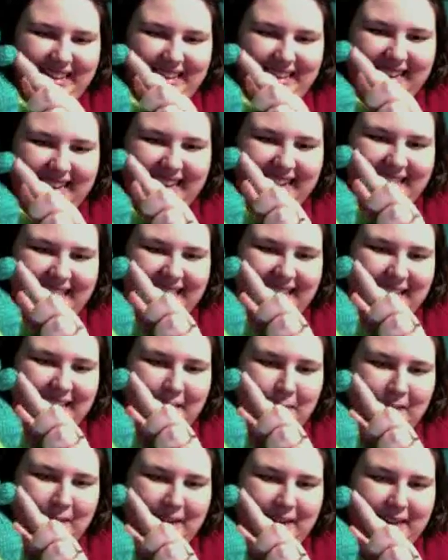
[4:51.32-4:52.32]
I think I
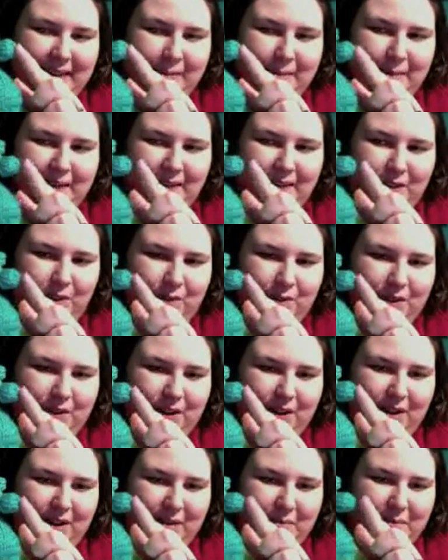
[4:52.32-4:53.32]
made it a bit too
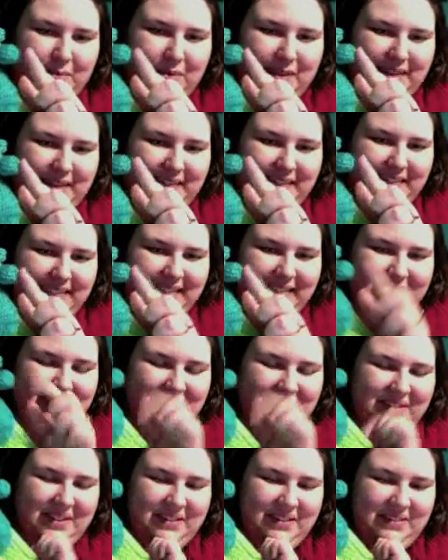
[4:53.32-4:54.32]
long and pointy, I don't
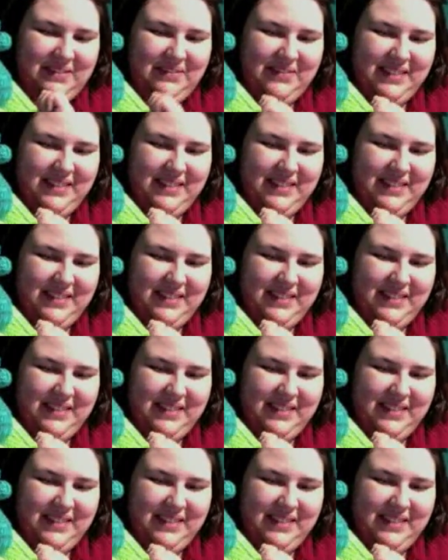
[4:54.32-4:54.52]
know.